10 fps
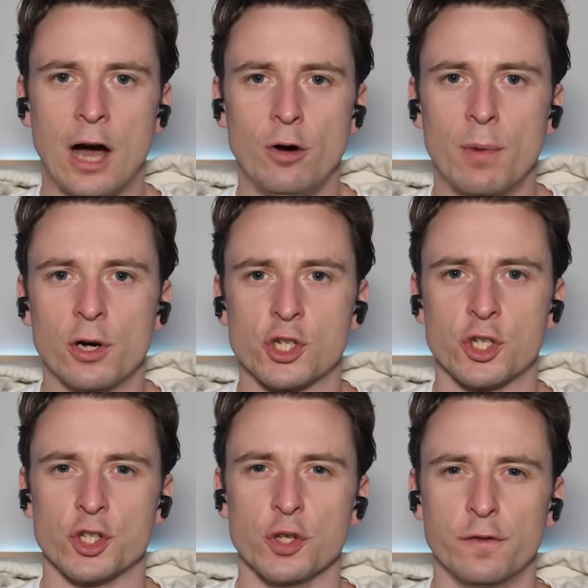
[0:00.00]
How much
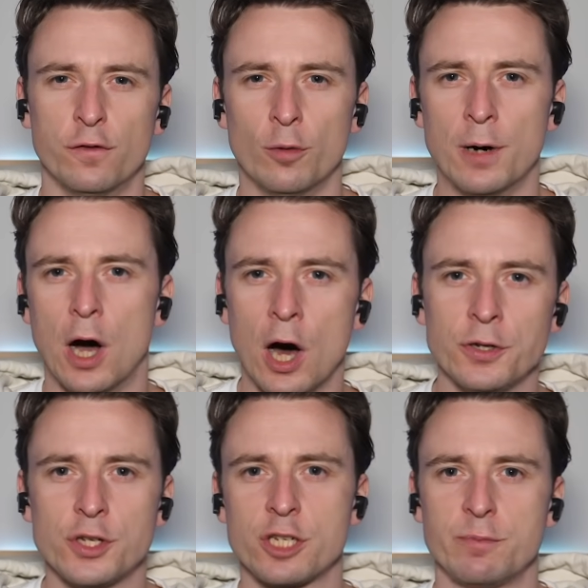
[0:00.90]
does the former
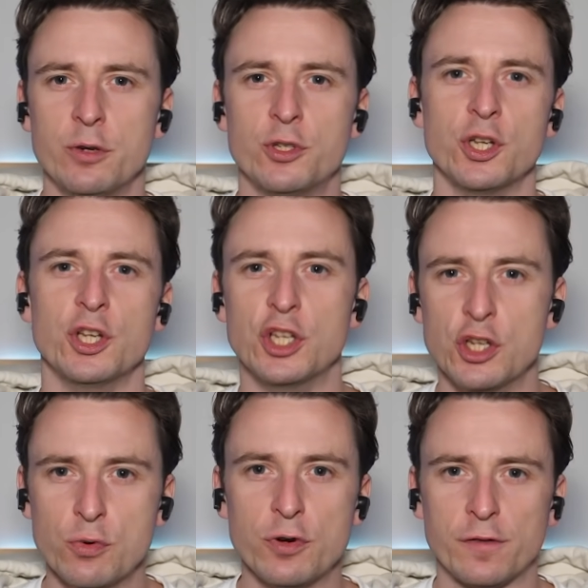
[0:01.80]
undisputed,
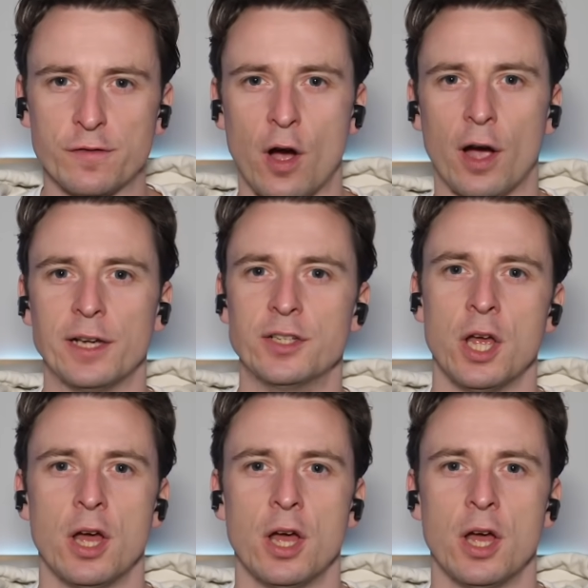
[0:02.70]
unified